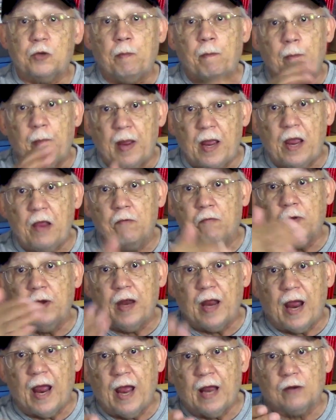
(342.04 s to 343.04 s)
may
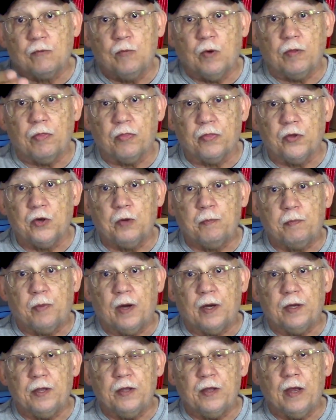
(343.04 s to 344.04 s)
react with
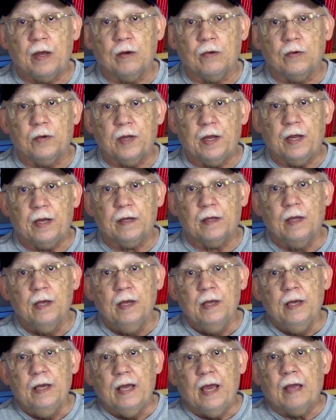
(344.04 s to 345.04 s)
third-party yellow ink
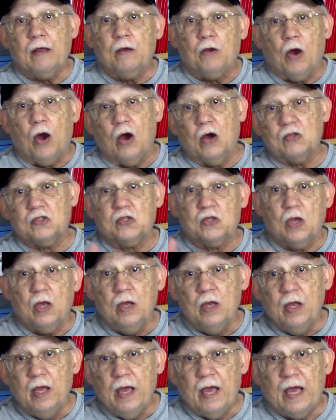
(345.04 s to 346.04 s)
and cause
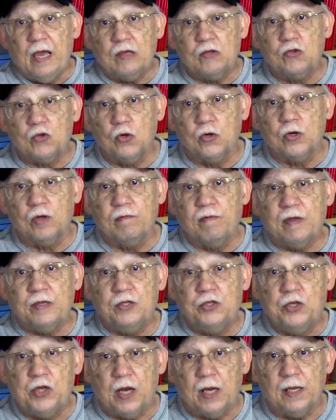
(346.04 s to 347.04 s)
a sort of a
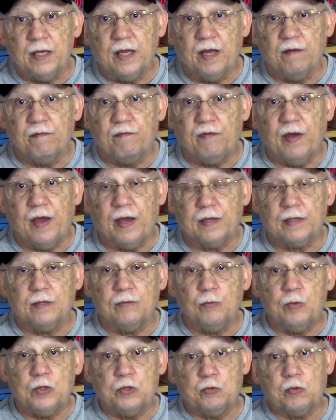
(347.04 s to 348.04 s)
gelling effect,
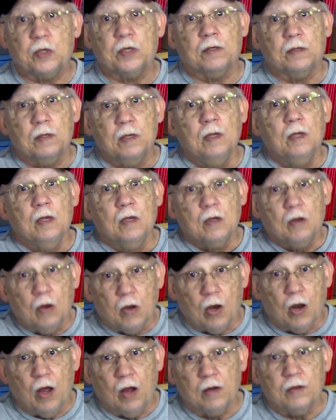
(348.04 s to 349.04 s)
which would
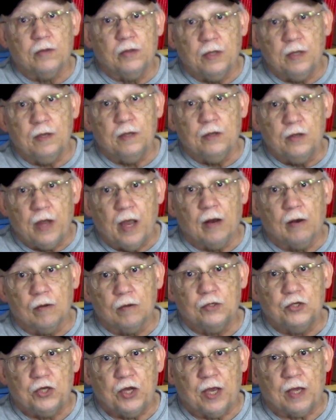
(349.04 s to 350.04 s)
clog the yellow
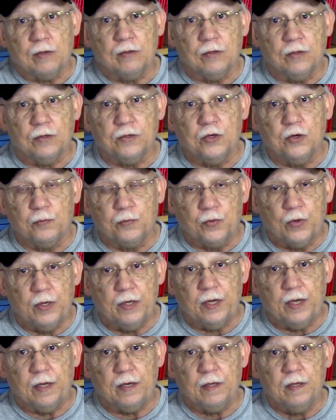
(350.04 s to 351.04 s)
channel on your
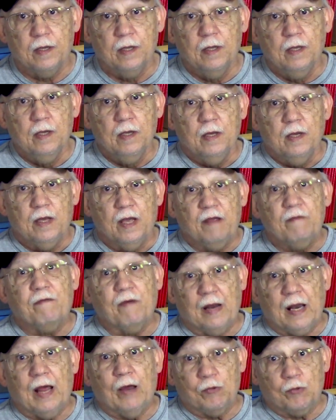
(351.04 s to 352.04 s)
printhead if
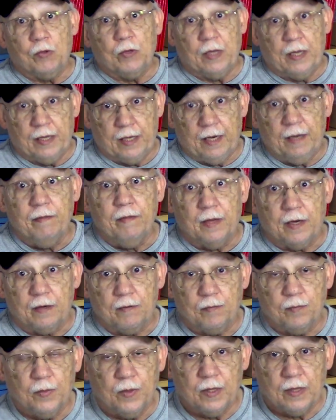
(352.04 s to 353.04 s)
allowed to get in there.
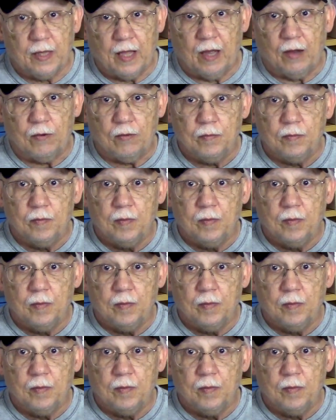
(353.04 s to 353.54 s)
Now,